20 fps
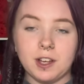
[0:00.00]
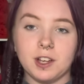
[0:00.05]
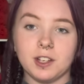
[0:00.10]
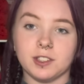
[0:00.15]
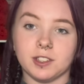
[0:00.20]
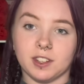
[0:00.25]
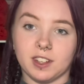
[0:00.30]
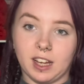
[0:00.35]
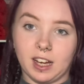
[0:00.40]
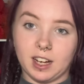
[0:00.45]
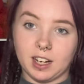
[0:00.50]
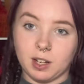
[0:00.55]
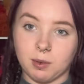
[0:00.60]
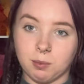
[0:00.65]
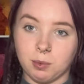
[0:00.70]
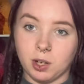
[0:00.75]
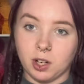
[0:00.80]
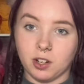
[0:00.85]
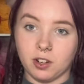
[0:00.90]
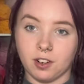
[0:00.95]
so that I can
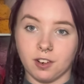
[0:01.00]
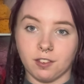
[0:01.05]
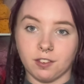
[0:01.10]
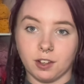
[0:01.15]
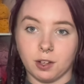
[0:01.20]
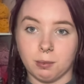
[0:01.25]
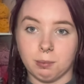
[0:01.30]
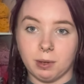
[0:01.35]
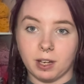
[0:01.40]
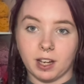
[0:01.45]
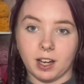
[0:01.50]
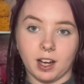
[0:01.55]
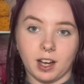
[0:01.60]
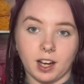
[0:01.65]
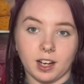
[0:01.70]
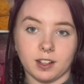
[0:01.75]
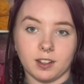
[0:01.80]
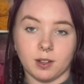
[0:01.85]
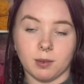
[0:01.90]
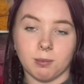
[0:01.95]
work on a few bigger
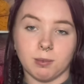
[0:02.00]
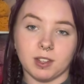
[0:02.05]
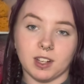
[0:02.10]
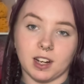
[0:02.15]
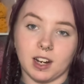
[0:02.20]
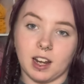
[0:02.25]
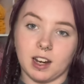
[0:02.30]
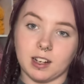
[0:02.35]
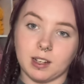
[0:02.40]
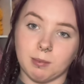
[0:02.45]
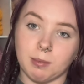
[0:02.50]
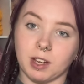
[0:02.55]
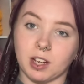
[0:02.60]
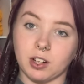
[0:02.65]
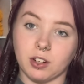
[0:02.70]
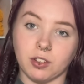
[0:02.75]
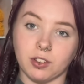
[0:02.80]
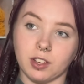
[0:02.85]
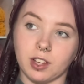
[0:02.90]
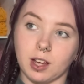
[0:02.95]
items. I'd like to make
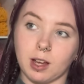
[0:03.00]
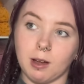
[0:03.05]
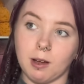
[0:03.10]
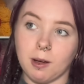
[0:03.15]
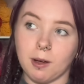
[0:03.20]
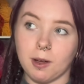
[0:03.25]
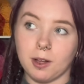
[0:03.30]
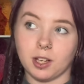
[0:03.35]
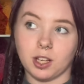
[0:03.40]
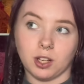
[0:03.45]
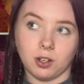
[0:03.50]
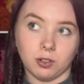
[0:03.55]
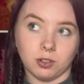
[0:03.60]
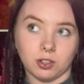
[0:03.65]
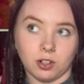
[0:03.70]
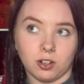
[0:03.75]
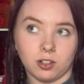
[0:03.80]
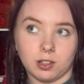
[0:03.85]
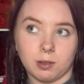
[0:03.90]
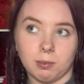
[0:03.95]
another huge
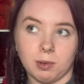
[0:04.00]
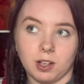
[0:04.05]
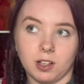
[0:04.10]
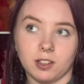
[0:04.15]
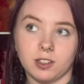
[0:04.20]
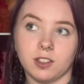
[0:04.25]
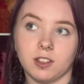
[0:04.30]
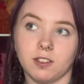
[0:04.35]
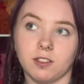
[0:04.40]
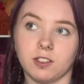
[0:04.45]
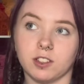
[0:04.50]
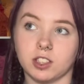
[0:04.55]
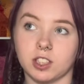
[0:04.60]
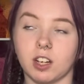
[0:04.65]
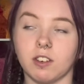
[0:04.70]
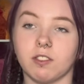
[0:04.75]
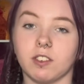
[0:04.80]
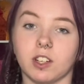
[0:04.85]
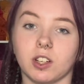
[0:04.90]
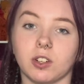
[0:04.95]
octopus for
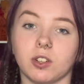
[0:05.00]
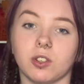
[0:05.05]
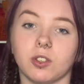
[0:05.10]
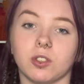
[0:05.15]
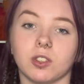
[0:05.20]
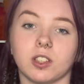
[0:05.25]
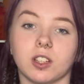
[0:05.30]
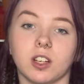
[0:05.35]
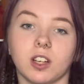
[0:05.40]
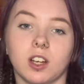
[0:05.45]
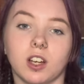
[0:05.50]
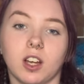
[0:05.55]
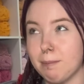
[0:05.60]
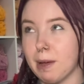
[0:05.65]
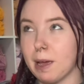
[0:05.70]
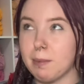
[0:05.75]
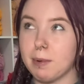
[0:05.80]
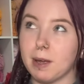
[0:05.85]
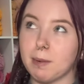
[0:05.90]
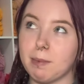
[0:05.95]
Sheffield,
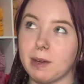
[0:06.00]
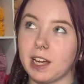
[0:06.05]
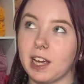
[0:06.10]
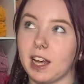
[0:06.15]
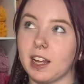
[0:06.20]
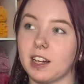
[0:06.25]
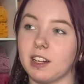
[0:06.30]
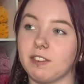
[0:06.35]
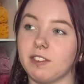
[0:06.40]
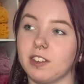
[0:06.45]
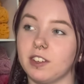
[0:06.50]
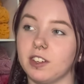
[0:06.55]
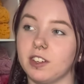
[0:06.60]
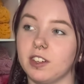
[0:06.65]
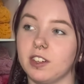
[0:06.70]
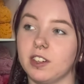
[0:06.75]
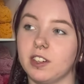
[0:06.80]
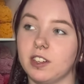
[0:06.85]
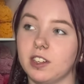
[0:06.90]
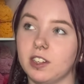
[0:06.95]
maybe a big
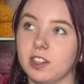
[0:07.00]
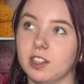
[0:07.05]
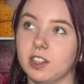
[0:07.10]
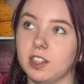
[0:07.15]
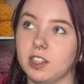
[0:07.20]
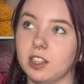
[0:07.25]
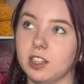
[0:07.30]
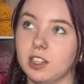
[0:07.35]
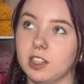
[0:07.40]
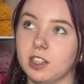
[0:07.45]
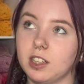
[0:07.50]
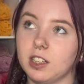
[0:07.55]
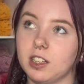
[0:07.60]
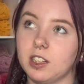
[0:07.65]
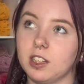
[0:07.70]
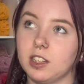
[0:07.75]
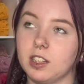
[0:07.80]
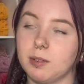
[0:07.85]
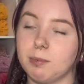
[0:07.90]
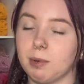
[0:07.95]
elephant,
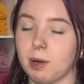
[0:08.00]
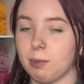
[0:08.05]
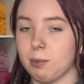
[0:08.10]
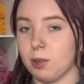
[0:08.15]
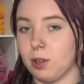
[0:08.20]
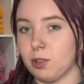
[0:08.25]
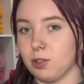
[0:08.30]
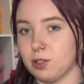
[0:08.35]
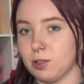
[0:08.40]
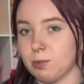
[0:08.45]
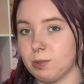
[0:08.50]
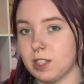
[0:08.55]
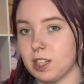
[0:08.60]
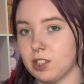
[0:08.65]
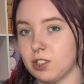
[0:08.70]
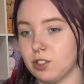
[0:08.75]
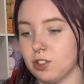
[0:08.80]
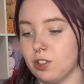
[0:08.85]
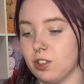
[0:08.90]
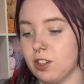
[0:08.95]
but I'm not 100%
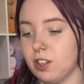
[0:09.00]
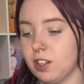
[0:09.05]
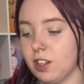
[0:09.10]
sure